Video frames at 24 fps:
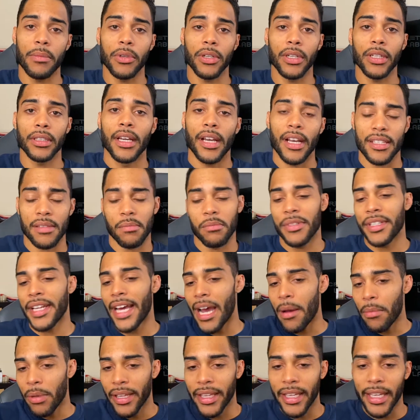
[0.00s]
on, because I'm
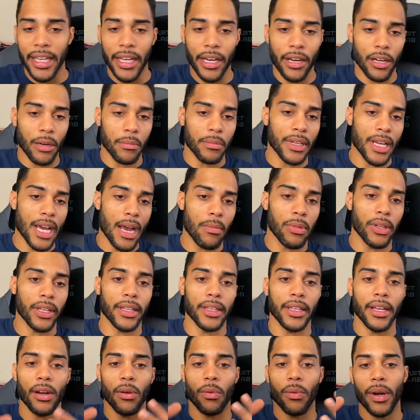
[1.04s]
dabbling here and I'm dabbling
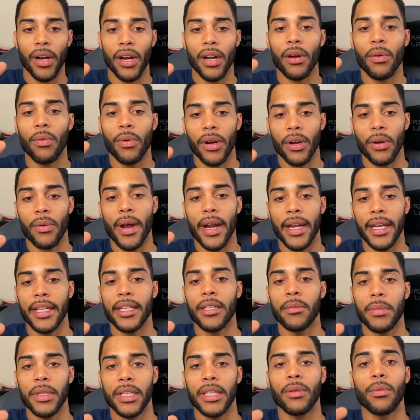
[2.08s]
there. Where do I need
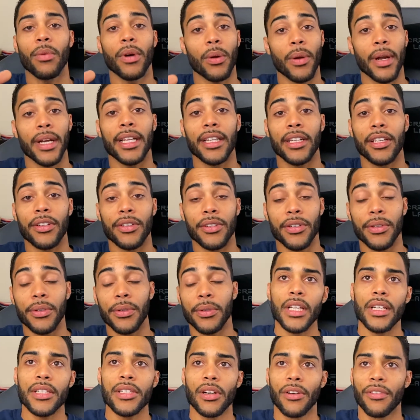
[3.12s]
to be? What do I need to
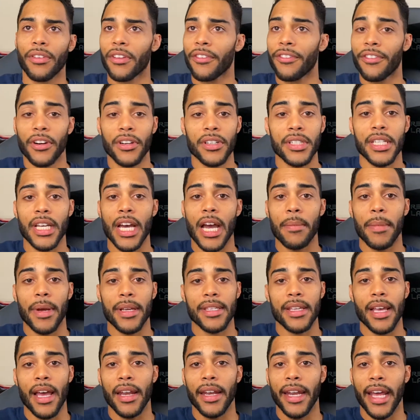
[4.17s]
do? So for the first time, I
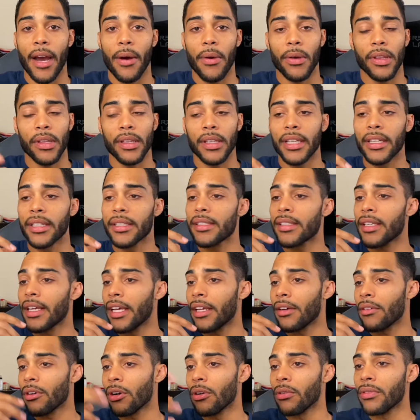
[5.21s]
sat down with a list
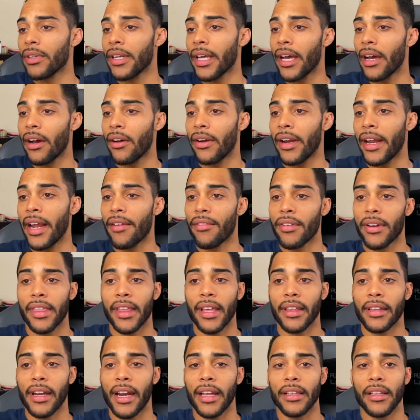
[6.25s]
and wrote down
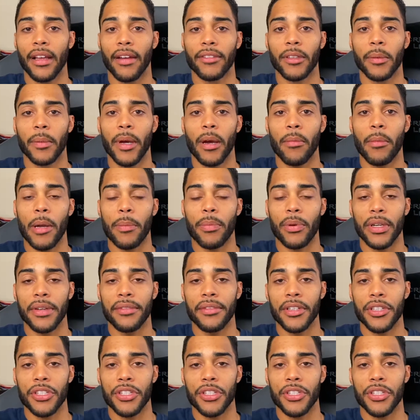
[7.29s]
everything that I loved about my previous